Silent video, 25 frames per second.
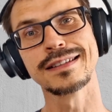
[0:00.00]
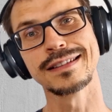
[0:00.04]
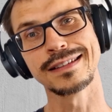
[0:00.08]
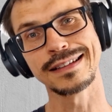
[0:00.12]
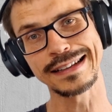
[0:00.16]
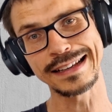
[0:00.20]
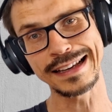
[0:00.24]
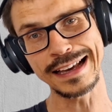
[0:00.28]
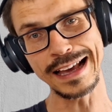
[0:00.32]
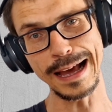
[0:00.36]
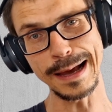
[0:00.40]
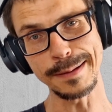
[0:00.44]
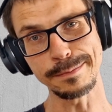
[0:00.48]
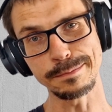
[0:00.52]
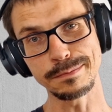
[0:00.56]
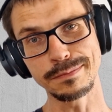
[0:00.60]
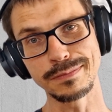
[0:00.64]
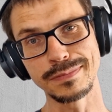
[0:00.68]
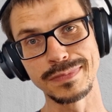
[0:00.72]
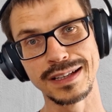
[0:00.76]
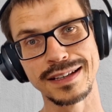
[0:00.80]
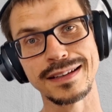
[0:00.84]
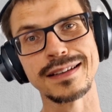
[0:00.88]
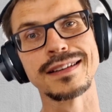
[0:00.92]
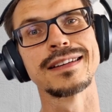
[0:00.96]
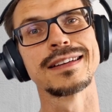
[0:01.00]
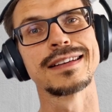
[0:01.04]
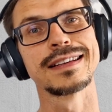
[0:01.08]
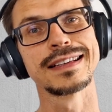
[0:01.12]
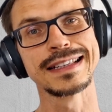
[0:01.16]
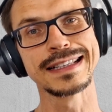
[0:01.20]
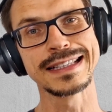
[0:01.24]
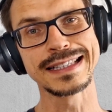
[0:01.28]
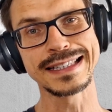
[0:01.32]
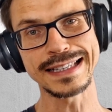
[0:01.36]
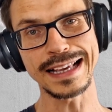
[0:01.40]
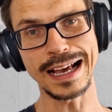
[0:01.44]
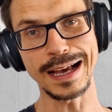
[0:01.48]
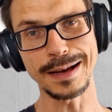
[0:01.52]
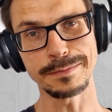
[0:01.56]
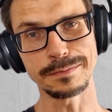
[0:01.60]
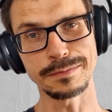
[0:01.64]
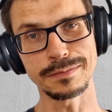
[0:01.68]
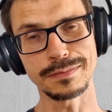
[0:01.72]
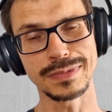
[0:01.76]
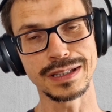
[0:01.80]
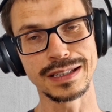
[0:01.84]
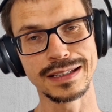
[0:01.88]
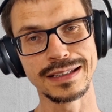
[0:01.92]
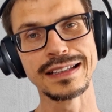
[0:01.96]
come, some,
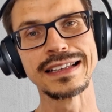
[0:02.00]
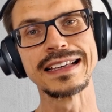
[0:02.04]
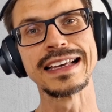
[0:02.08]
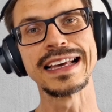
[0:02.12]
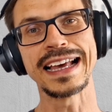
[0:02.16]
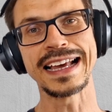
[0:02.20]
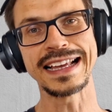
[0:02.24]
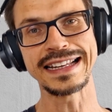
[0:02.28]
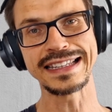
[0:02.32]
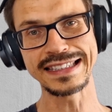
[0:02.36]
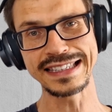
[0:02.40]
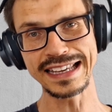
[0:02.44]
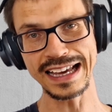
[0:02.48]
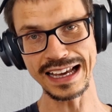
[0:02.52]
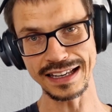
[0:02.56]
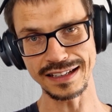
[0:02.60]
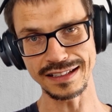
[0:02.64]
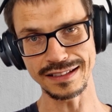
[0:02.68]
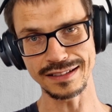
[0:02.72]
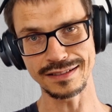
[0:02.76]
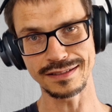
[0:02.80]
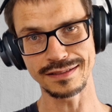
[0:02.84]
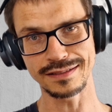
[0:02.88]
and done.